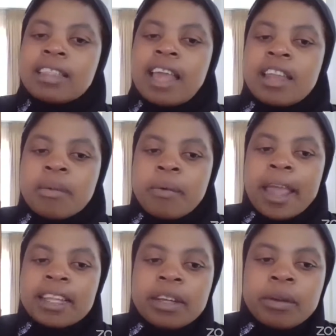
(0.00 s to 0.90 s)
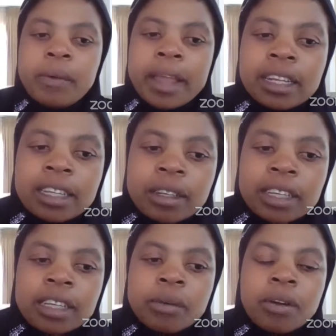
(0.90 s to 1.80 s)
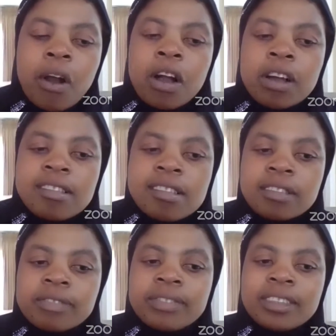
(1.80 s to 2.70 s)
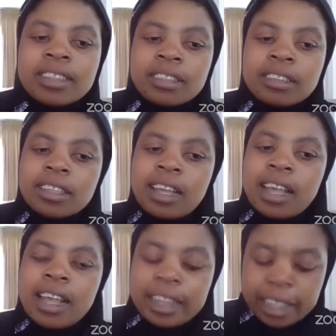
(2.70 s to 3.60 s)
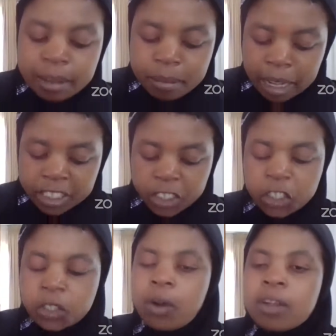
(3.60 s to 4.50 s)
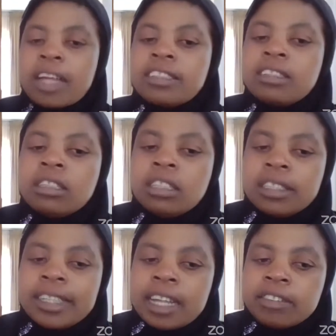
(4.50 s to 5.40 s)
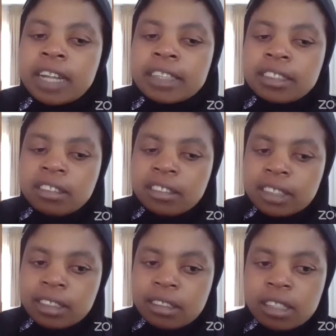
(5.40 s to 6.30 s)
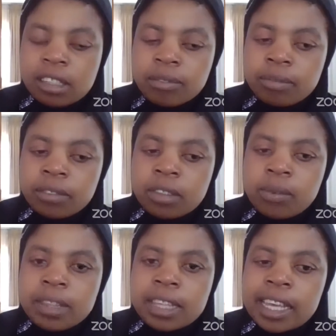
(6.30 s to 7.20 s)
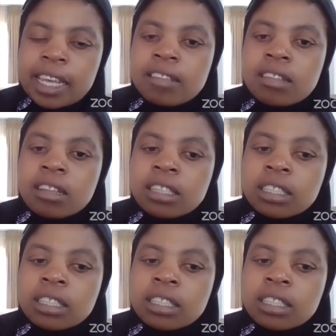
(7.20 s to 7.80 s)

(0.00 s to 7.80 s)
Then when he goes, he made sure that he left us in stressed with the kids.